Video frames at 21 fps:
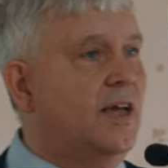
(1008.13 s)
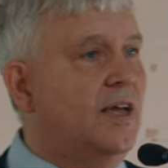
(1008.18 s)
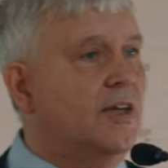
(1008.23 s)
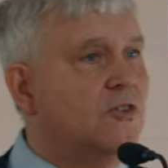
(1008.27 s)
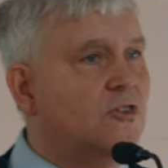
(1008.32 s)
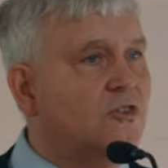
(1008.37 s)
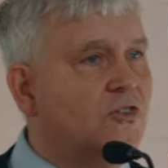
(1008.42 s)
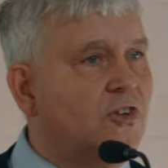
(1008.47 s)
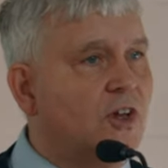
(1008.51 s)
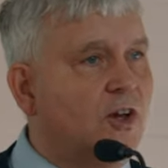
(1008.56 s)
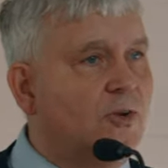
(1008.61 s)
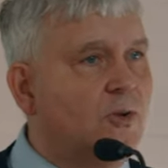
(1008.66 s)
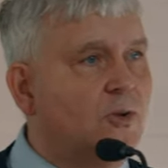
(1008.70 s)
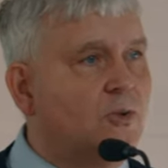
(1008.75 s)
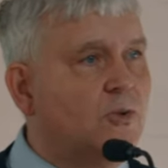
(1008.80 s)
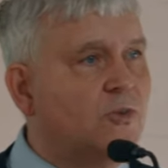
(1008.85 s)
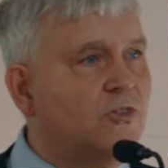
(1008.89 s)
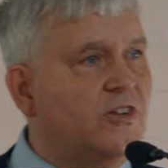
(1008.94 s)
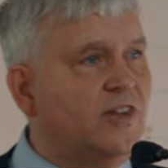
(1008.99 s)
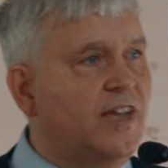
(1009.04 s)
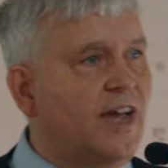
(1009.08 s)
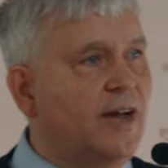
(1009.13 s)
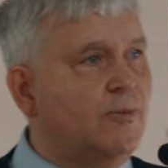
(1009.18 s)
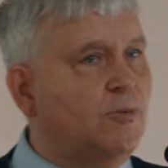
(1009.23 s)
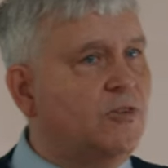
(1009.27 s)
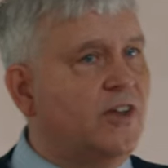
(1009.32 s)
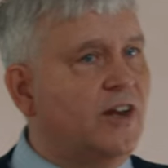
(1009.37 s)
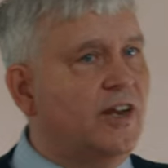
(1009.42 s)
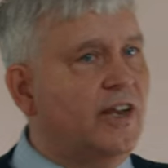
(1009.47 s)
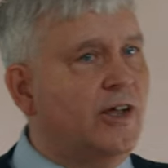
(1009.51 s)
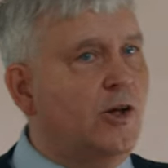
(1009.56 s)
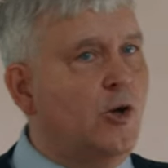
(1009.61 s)
So Tian was
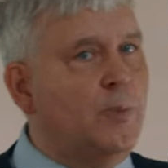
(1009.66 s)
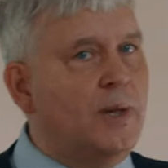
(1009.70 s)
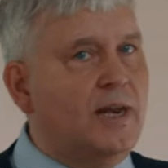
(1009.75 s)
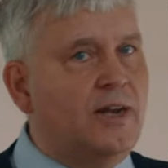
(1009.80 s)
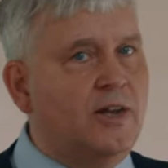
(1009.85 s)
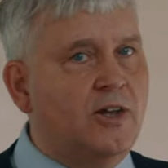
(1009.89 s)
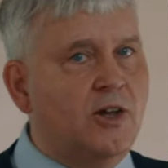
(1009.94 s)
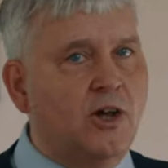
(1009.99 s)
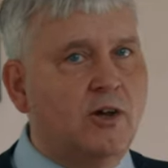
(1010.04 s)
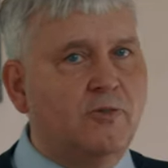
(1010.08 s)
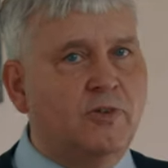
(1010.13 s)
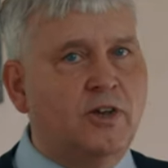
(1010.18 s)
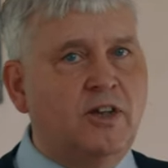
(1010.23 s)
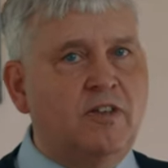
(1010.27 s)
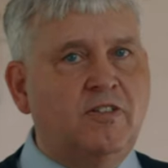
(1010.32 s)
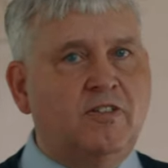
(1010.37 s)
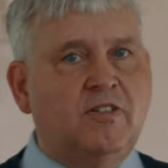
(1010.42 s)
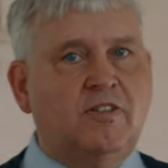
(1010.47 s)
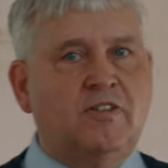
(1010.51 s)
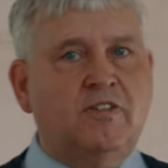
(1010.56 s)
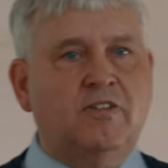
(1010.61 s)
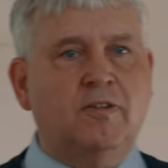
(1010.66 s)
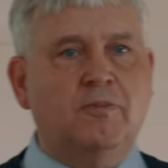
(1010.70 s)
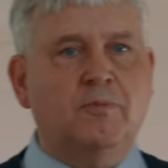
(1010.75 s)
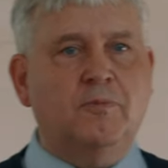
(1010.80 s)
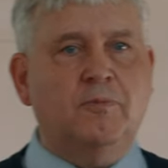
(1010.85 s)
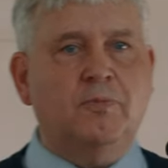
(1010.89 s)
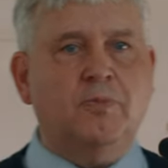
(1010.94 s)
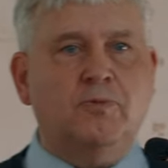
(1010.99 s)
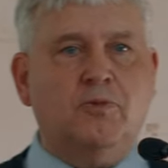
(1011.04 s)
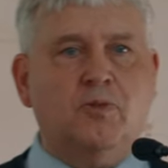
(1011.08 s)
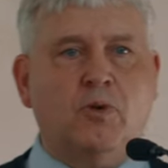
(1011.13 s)
a little bit nervous,
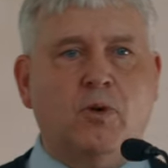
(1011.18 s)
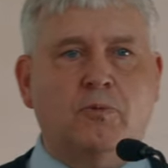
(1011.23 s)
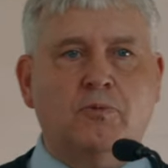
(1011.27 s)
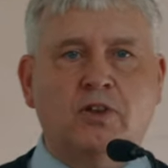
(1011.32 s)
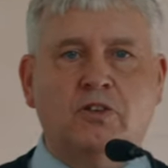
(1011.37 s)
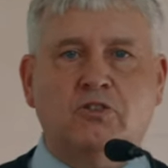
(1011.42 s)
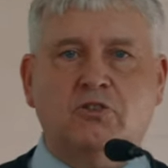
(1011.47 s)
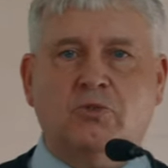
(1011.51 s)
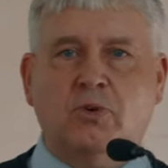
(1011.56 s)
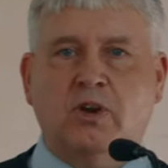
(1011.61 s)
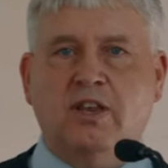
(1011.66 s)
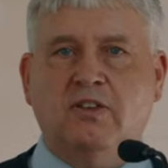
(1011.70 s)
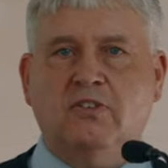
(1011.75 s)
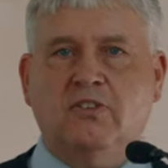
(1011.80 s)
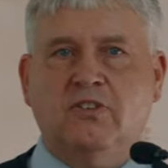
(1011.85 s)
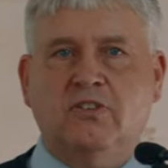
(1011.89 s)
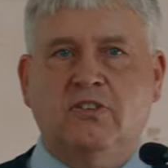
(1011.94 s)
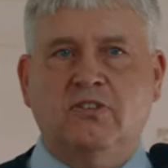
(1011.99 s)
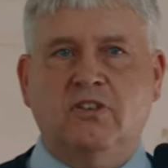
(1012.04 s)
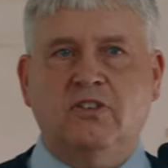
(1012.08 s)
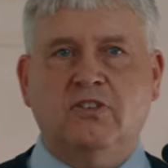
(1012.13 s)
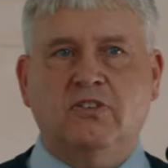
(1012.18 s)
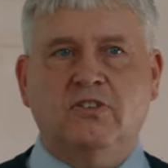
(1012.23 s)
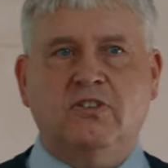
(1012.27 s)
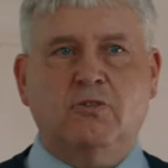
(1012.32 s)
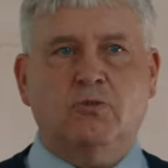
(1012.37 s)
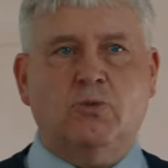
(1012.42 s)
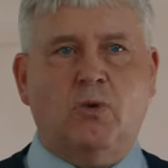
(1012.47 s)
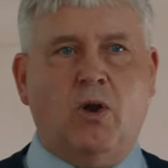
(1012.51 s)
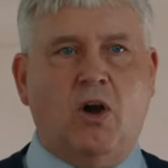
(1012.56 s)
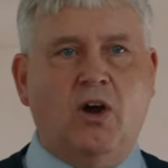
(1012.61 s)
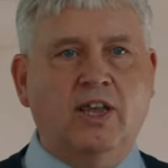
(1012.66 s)
for obvious reasons, and
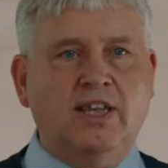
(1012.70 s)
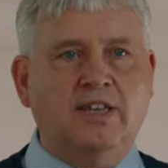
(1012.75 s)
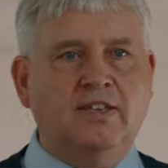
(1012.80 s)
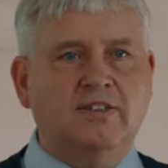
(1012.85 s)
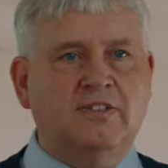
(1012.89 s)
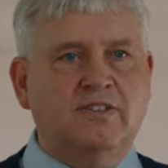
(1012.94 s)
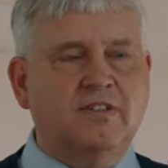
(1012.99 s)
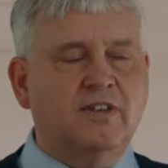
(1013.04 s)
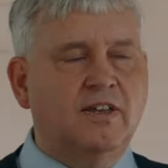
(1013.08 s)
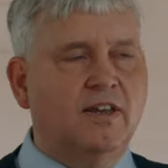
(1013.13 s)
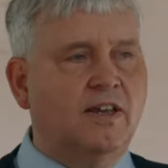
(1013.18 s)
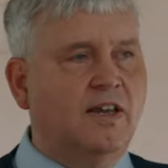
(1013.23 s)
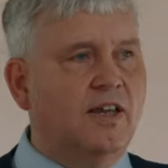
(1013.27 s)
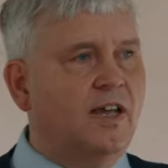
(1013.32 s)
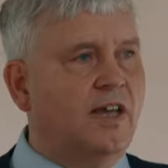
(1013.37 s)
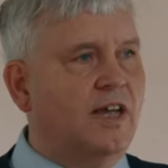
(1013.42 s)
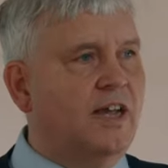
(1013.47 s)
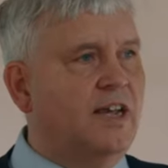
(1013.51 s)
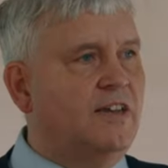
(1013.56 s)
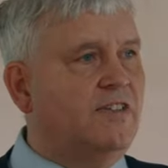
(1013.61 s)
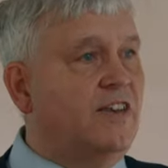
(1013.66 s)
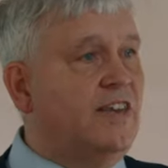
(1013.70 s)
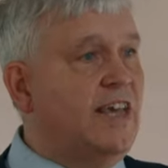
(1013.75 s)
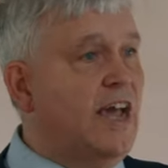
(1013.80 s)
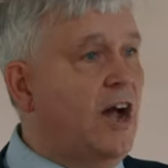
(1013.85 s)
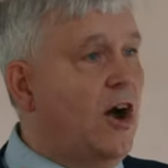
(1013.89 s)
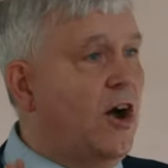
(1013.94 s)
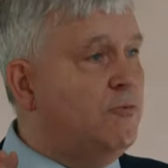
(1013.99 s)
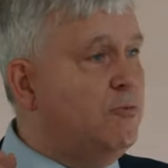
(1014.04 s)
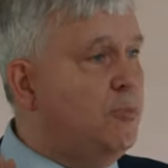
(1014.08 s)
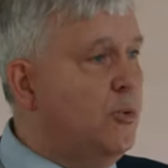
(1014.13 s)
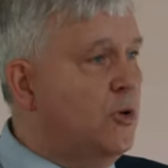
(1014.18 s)
said, "Right." He said,
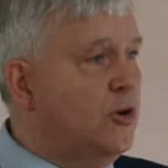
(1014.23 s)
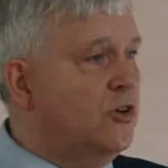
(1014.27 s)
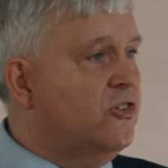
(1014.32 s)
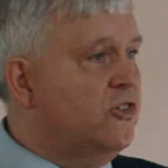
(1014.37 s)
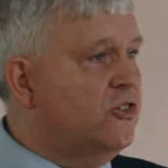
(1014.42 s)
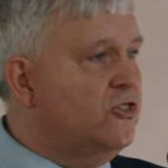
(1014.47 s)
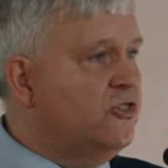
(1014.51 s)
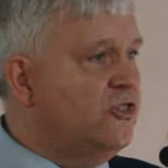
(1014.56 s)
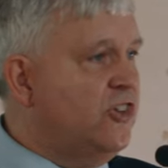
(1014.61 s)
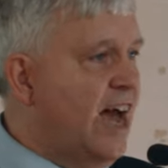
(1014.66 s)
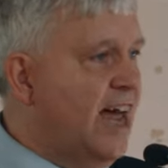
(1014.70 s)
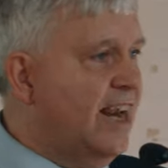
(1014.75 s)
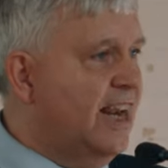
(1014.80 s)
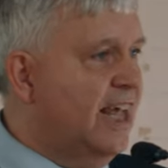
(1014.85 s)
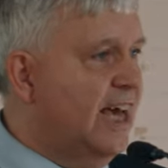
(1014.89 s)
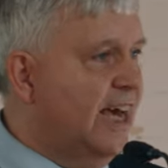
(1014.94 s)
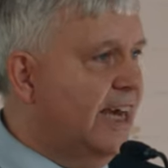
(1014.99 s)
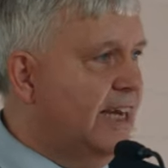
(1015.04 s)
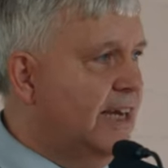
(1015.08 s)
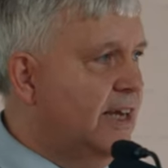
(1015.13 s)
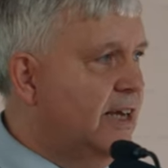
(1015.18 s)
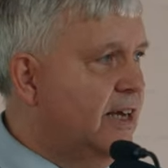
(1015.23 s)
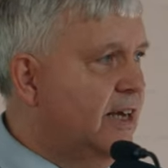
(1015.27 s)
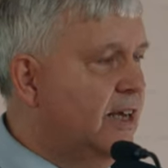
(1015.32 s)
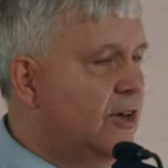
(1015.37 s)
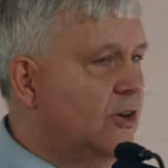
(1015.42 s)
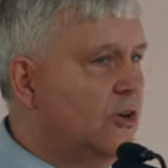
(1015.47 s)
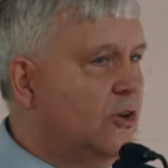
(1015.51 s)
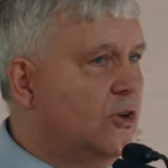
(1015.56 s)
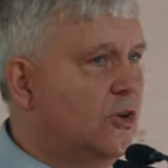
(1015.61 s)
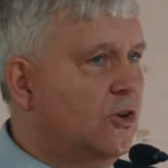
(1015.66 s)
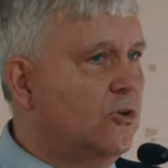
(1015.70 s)
"Yeah, I booked a chalet."
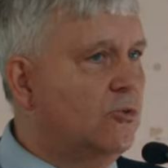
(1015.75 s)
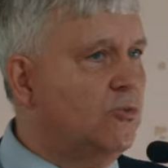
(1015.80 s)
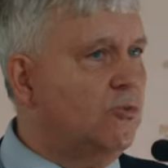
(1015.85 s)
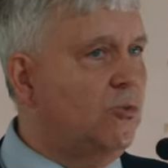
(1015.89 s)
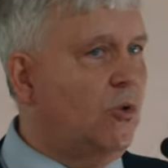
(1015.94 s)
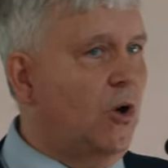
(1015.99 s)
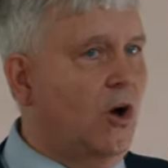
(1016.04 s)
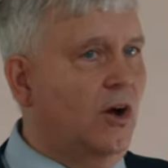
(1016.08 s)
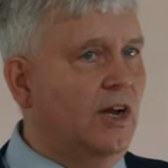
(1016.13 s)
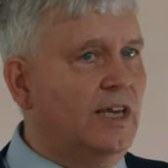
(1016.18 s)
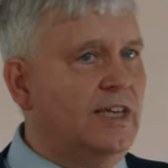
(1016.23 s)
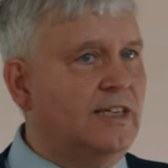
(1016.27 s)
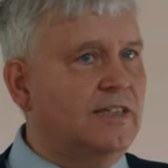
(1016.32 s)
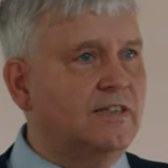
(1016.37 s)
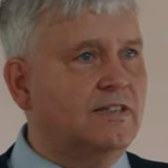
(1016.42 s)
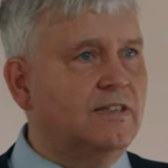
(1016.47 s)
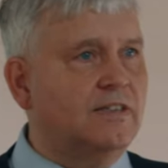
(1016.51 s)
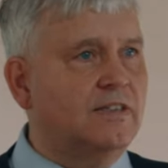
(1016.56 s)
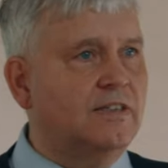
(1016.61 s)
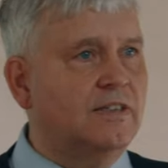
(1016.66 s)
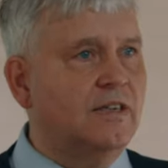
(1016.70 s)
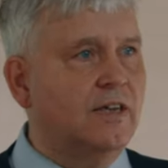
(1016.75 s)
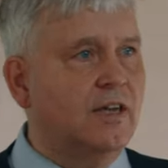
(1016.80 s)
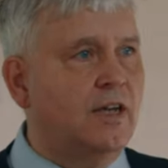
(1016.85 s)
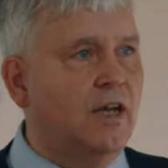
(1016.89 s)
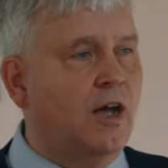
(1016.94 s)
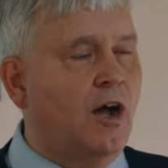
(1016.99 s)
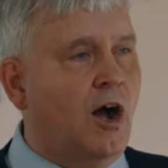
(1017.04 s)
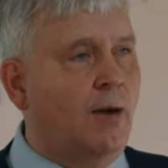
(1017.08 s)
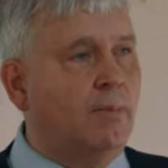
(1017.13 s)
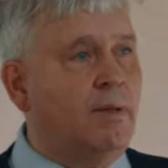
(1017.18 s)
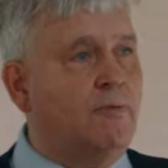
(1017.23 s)
"Right."
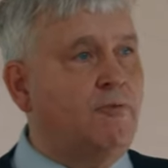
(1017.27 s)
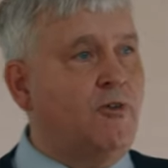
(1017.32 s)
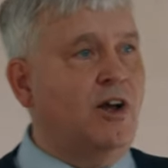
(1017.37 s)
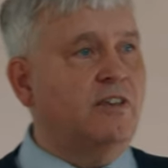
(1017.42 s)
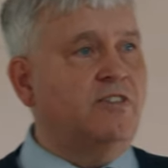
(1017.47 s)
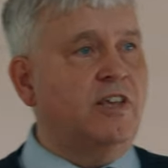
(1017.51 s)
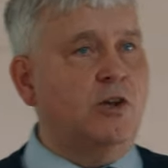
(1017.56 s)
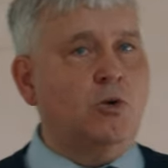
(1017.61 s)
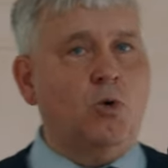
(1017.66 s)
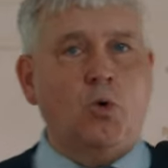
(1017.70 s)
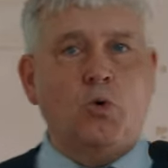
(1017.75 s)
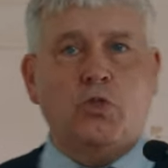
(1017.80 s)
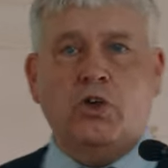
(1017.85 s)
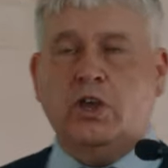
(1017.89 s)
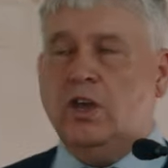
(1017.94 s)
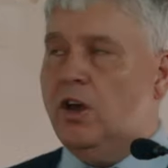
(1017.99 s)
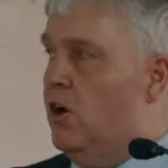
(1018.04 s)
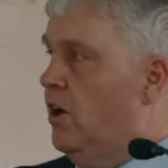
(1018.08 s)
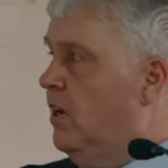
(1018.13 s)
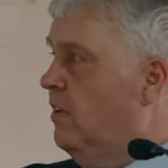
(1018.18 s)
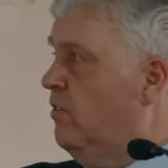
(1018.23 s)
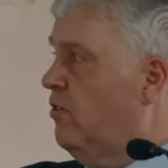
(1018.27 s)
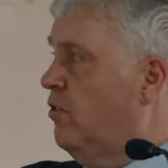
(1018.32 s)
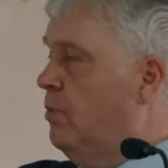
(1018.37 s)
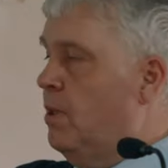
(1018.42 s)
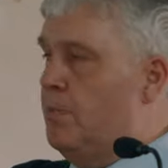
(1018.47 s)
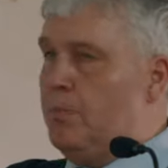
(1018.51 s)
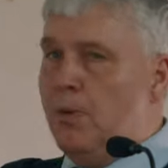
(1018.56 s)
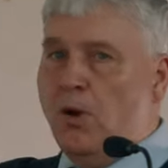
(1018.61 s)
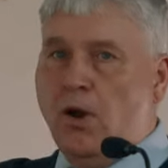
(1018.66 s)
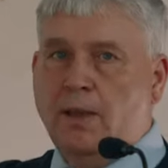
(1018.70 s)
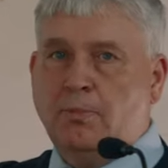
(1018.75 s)
"I'm inviting all the guys from the
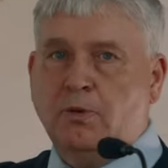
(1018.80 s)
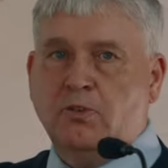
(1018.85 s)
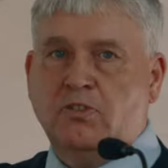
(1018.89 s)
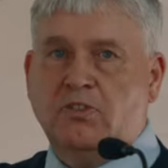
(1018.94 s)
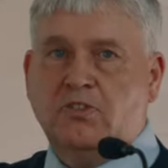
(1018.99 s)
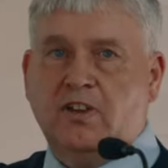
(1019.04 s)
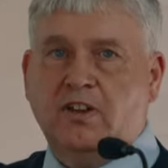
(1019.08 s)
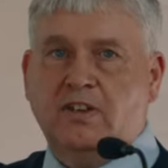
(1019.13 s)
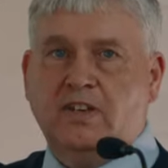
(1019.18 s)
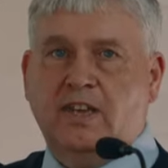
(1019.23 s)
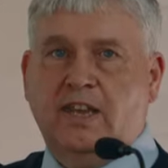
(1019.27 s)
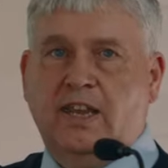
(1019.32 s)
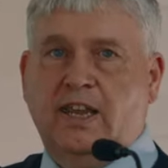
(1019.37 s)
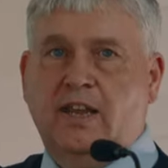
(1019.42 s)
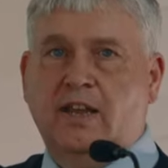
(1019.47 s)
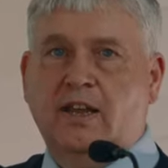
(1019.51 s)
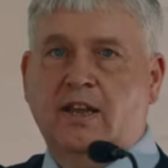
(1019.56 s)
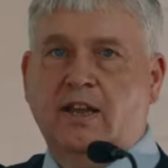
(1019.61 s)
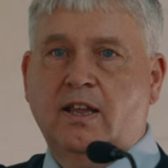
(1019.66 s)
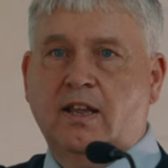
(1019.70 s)
Bible study."